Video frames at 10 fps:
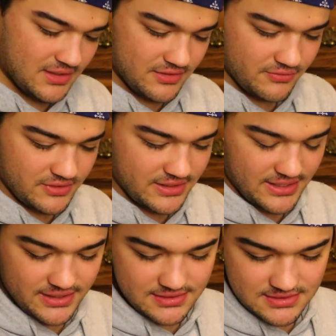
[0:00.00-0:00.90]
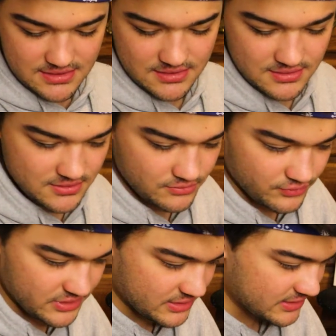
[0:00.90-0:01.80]
It really has.
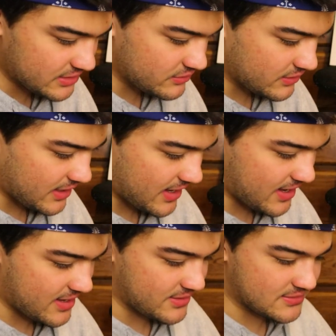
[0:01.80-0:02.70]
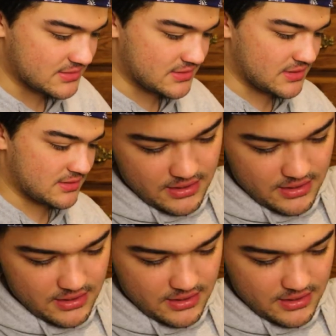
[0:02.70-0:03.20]
Really has.